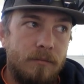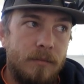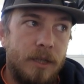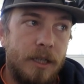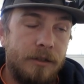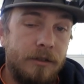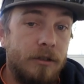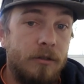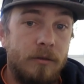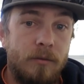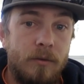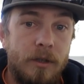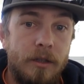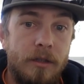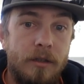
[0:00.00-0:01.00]
had to do with
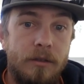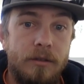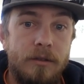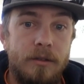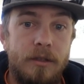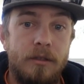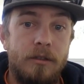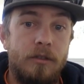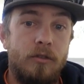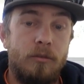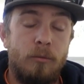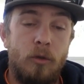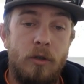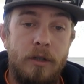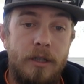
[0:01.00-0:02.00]
one of those. Either you
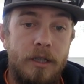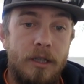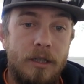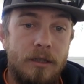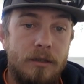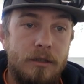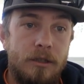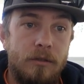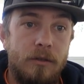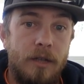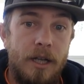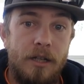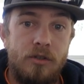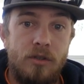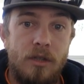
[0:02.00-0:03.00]
were born here, you were
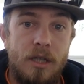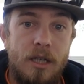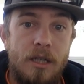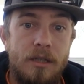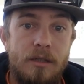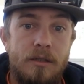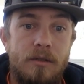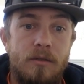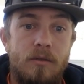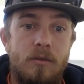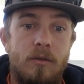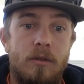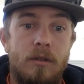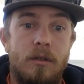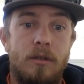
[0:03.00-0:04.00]
naturalized,
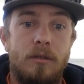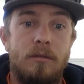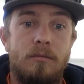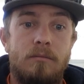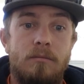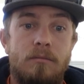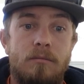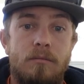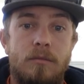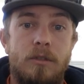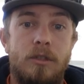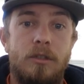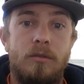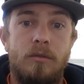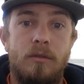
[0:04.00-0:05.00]
or
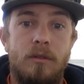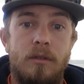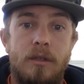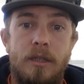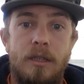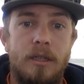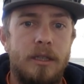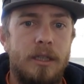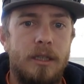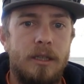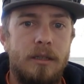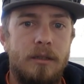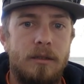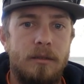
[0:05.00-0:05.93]
you legally